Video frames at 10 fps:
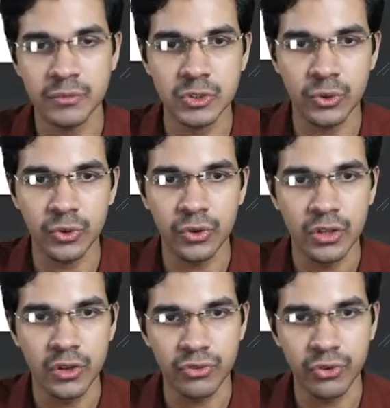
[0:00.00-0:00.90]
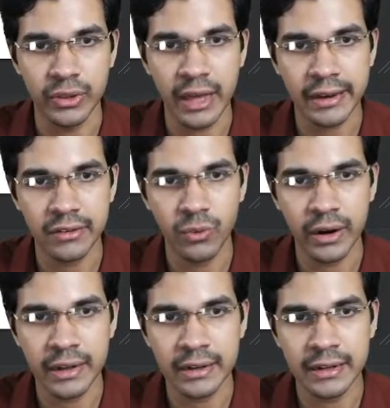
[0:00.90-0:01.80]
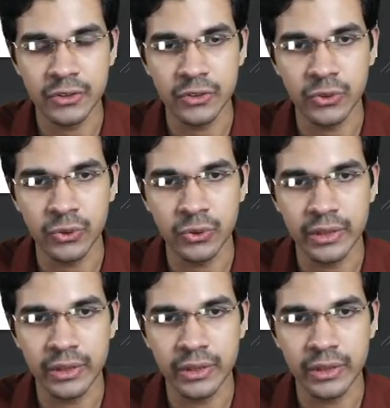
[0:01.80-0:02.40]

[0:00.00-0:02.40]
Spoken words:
So for that, what I need to do